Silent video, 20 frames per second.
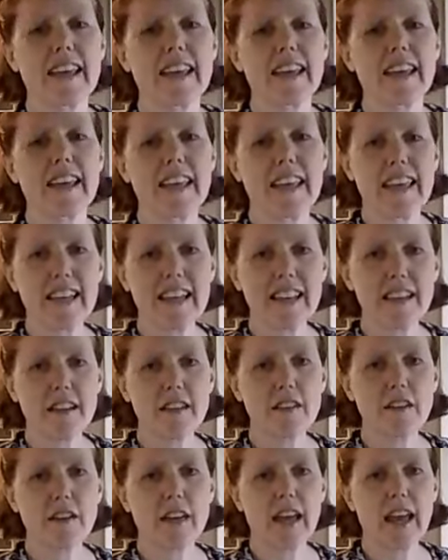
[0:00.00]
eating
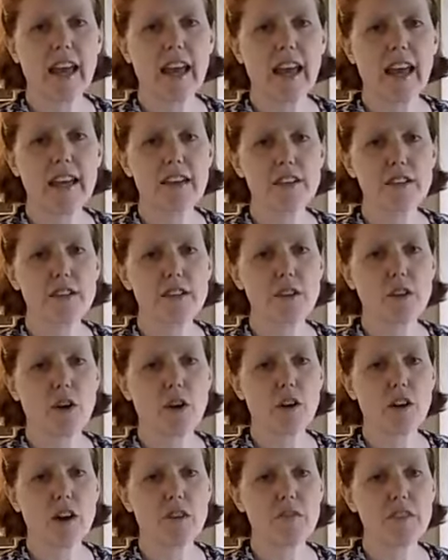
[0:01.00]
and to
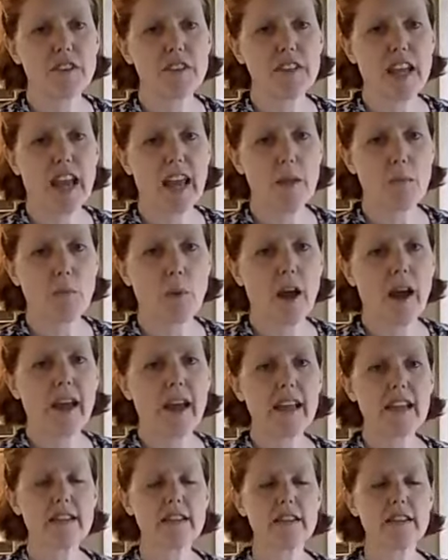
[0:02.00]
start off the day
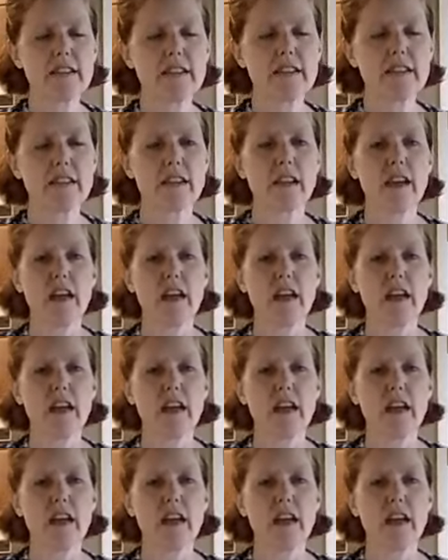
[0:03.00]
right.